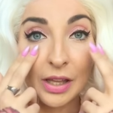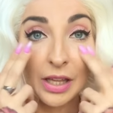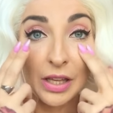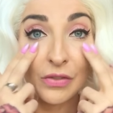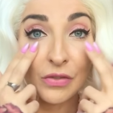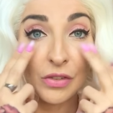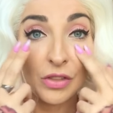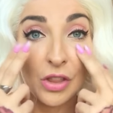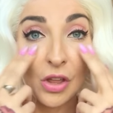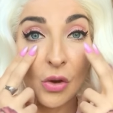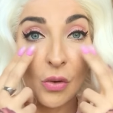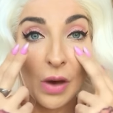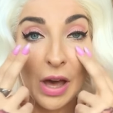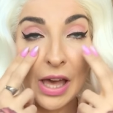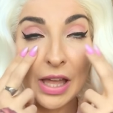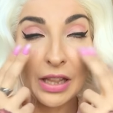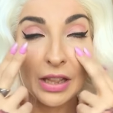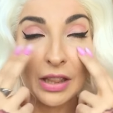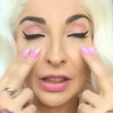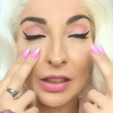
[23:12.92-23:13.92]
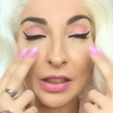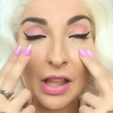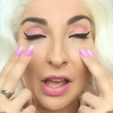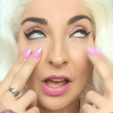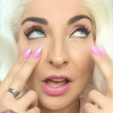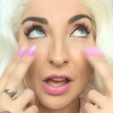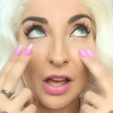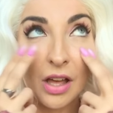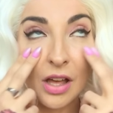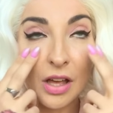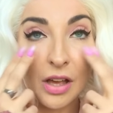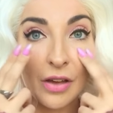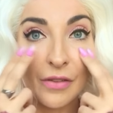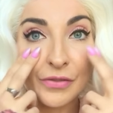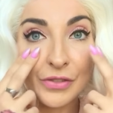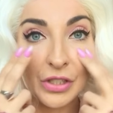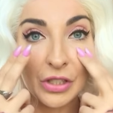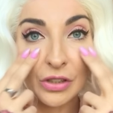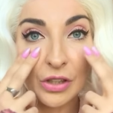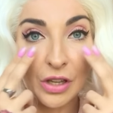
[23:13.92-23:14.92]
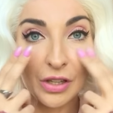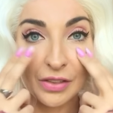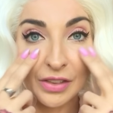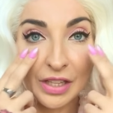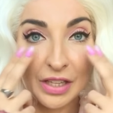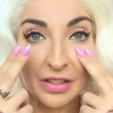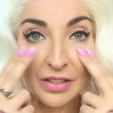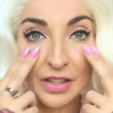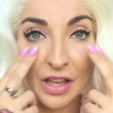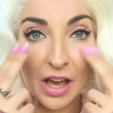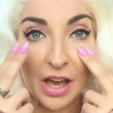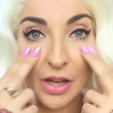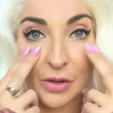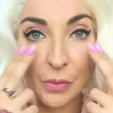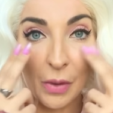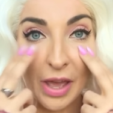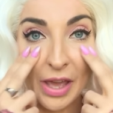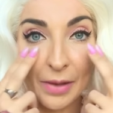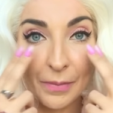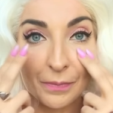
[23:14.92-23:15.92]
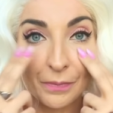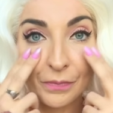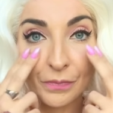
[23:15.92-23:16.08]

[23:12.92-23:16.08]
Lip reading: Even though I love to learn things the hard way,